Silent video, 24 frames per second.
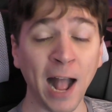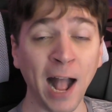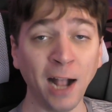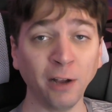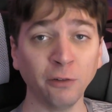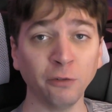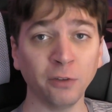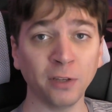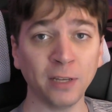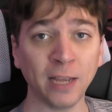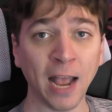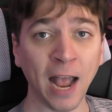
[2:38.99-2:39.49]

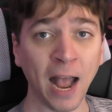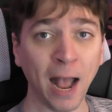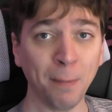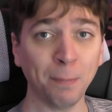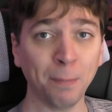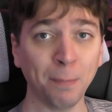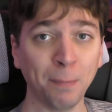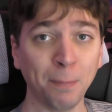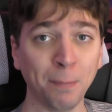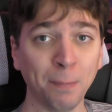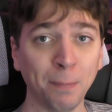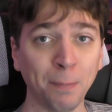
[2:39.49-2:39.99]
actually
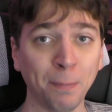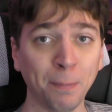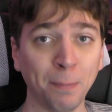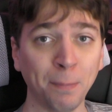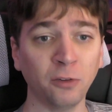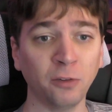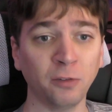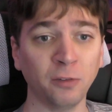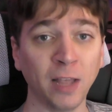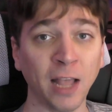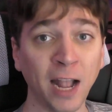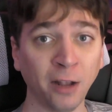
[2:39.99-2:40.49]
happens when
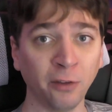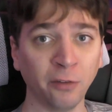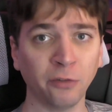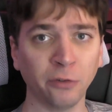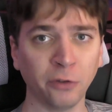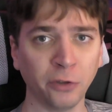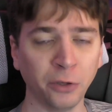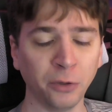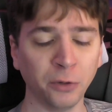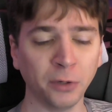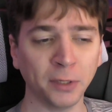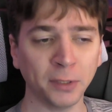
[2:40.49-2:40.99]
it's
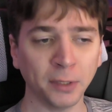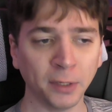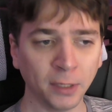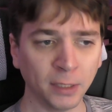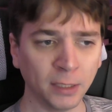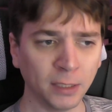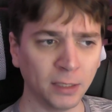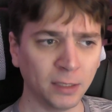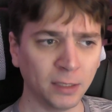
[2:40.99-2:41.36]
executed,